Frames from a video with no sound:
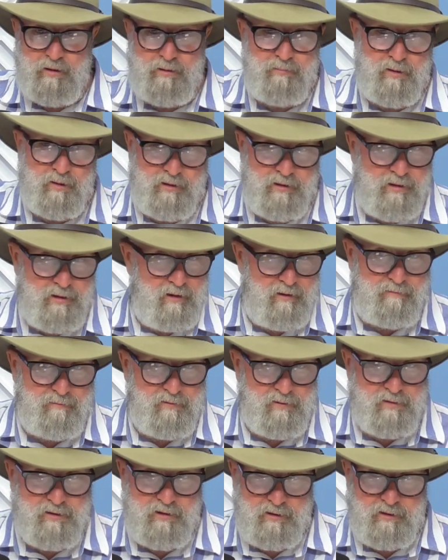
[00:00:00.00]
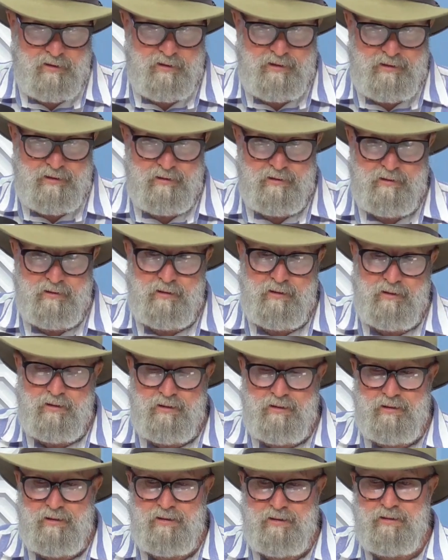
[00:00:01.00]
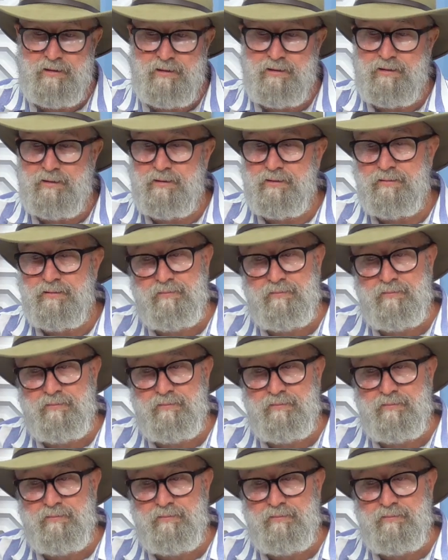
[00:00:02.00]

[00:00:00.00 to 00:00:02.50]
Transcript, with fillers: million facility. Mm-hmm.